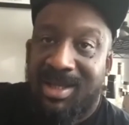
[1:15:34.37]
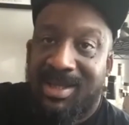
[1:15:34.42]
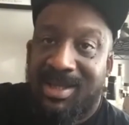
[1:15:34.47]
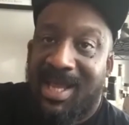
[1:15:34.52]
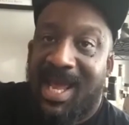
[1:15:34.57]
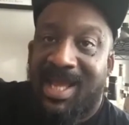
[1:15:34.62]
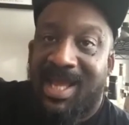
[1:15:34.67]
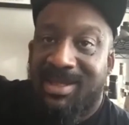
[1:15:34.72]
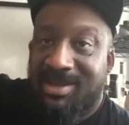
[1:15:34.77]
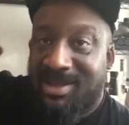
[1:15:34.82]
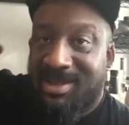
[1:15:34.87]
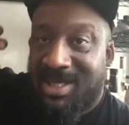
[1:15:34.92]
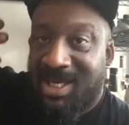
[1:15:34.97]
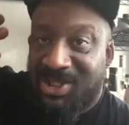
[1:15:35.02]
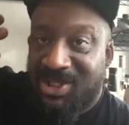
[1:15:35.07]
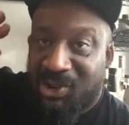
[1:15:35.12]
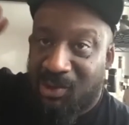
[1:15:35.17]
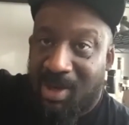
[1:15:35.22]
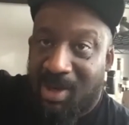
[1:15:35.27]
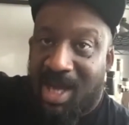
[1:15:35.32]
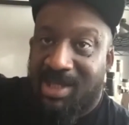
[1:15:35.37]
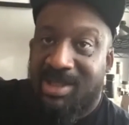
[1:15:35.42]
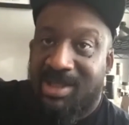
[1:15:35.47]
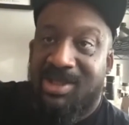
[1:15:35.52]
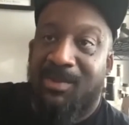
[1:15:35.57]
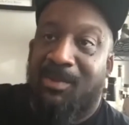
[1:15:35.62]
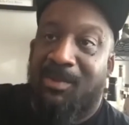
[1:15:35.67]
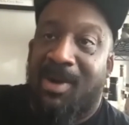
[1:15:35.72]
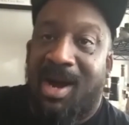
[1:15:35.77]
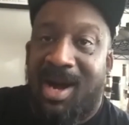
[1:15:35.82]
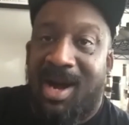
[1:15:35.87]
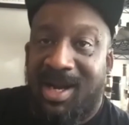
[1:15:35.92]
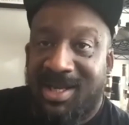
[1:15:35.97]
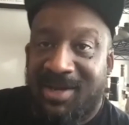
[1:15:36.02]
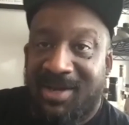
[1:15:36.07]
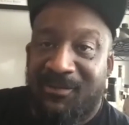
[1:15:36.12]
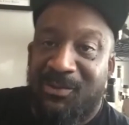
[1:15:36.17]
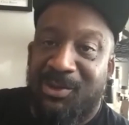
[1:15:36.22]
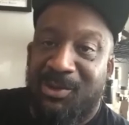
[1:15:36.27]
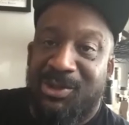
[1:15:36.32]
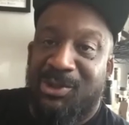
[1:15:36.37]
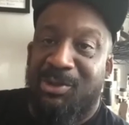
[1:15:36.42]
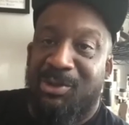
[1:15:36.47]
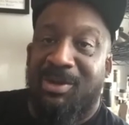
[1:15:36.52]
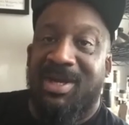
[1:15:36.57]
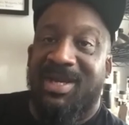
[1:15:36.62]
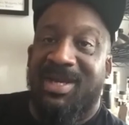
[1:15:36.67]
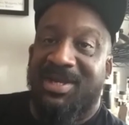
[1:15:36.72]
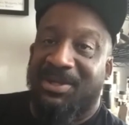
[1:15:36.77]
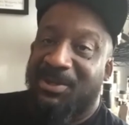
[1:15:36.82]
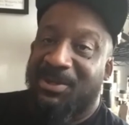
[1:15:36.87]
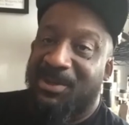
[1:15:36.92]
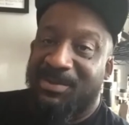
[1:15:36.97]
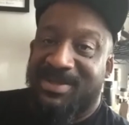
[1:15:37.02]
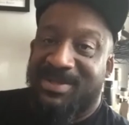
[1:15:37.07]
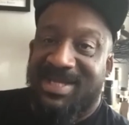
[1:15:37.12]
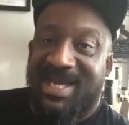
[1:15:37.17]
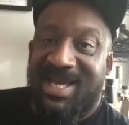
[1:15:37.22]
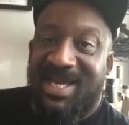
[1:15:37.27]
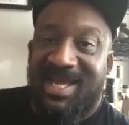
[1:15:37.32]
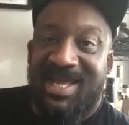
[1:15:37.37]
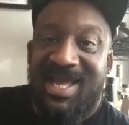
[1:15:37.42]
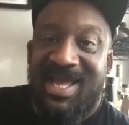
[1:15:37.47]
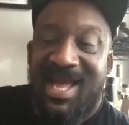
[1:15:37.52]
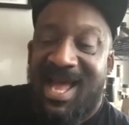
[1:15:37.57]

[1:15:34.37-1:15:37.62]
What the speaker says: that cuss you out at the bar and give you a drink. You know what I'm saying?